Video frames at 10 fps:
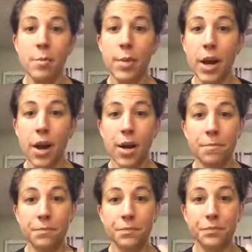But
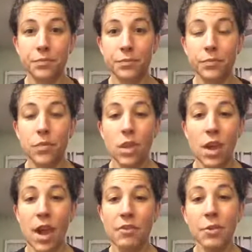um,
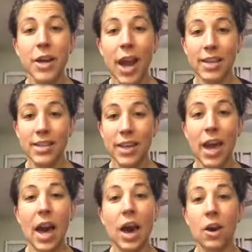everyone asks like
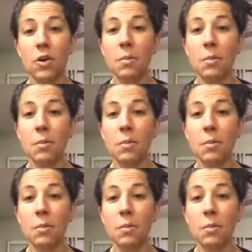how